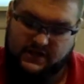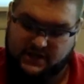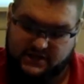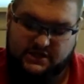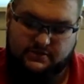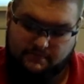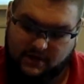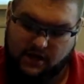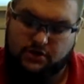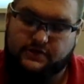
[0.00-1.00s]
It
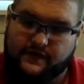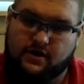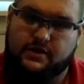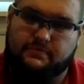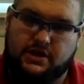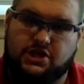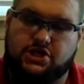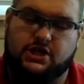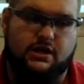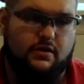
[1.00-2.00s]
smells very
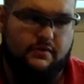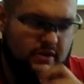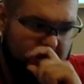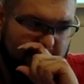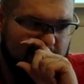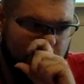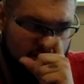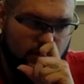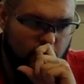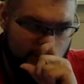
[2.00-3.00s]
peachy, like
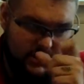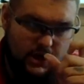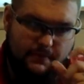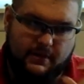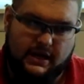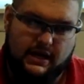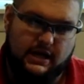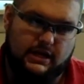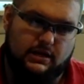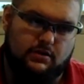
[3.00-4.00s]
you opened up
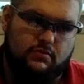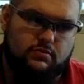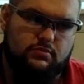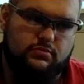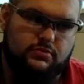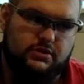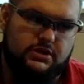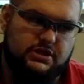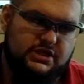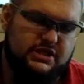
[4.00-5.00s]
a
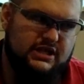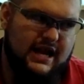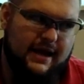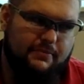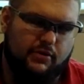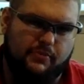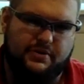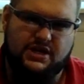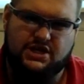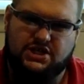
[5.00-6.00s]
Snapple
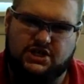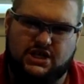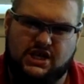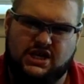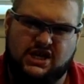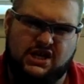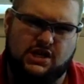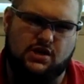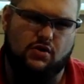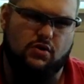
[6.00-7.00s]
peach
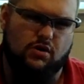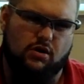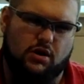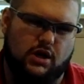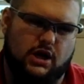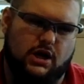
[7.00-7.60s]
tea or